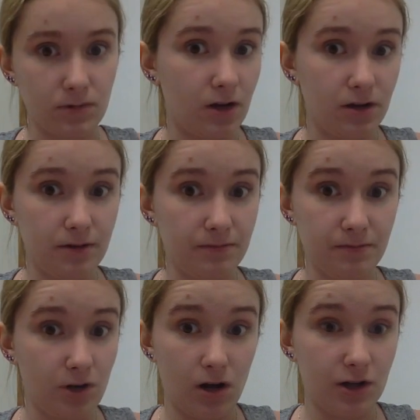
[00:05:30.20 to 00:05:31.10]
Col-
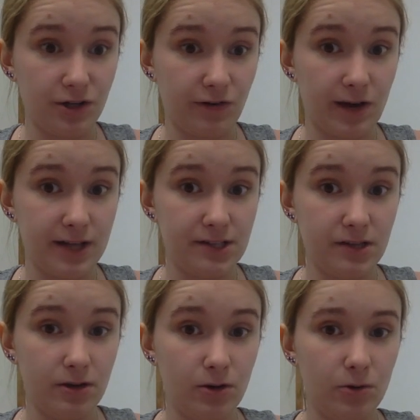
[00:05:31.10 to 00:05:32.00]
college friends
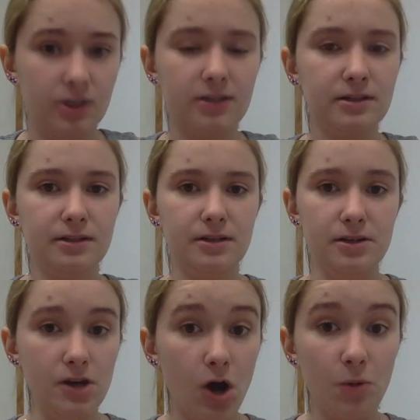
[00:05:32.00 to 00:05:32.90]
who
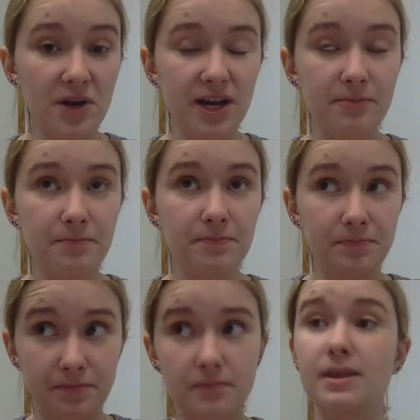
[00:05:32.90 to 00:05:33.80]
know me,
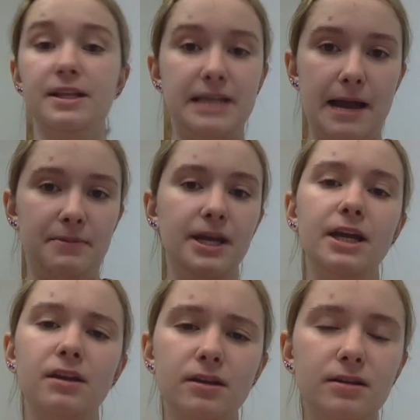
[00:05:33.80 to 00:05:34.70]
it's happening.
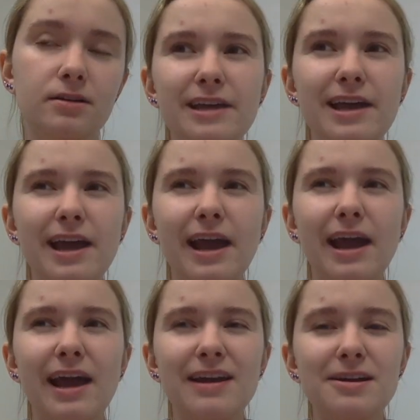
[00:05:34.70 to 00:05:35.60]

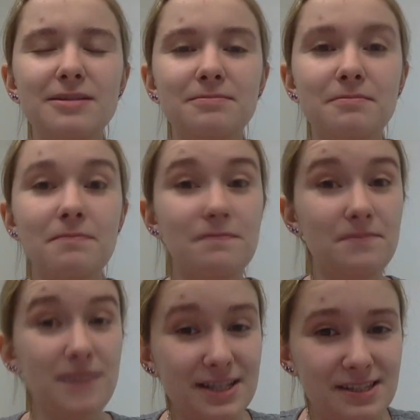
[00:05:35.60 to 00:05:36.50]
And
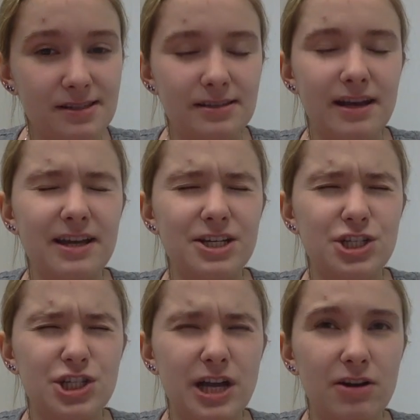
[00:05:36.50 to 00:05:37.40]
this, I guess,
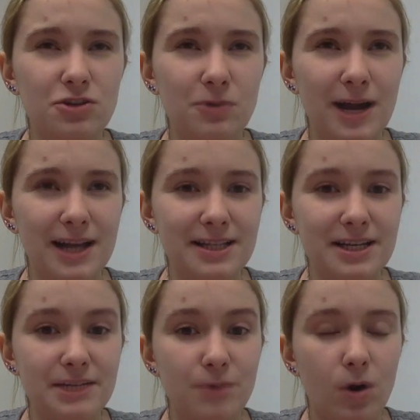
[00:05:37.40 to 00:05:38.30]
Cher's rant
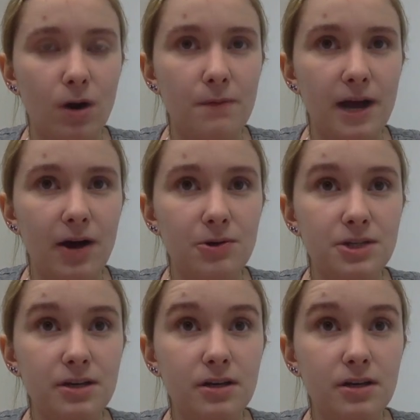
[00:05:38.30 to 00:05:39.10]
is more about